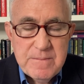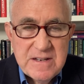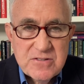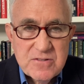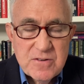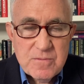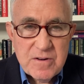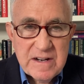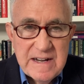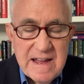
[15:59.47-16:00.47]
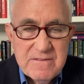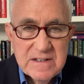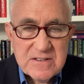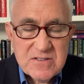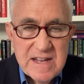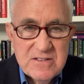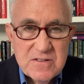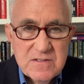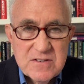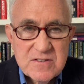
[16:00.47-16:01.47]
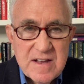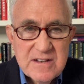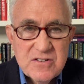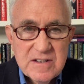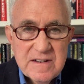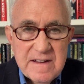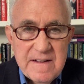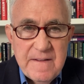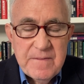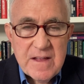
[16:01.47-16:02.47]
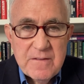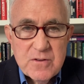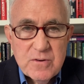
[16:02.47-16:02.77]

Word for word: Eastern, we're going to have an extensive discussion of the